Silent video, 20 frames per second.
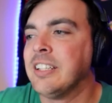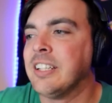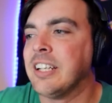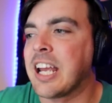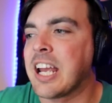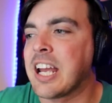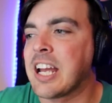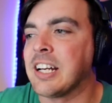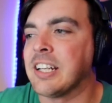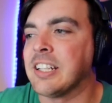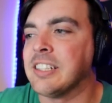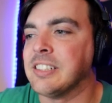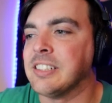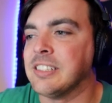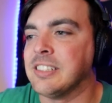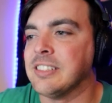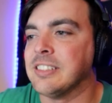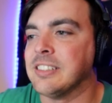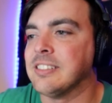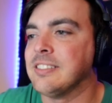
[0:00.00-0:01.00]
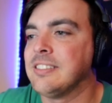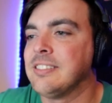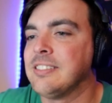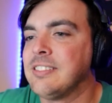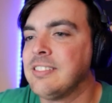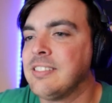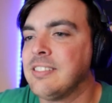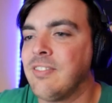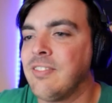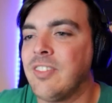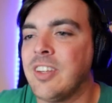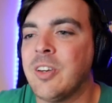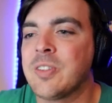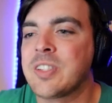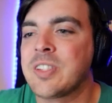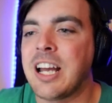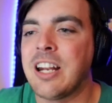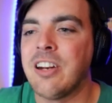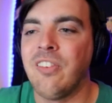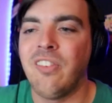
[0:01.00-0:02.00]
and it was
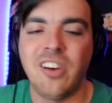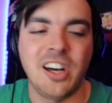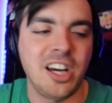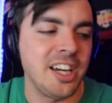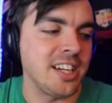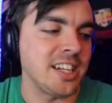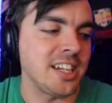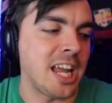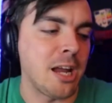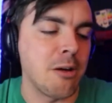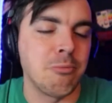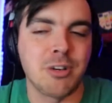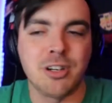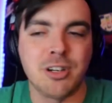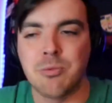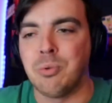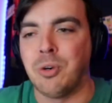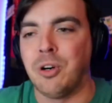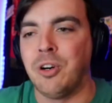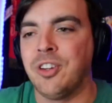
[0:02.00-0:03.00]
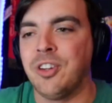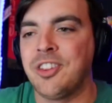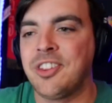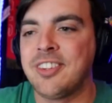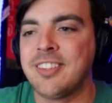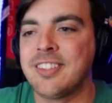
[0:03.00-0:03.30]
kind of a game where both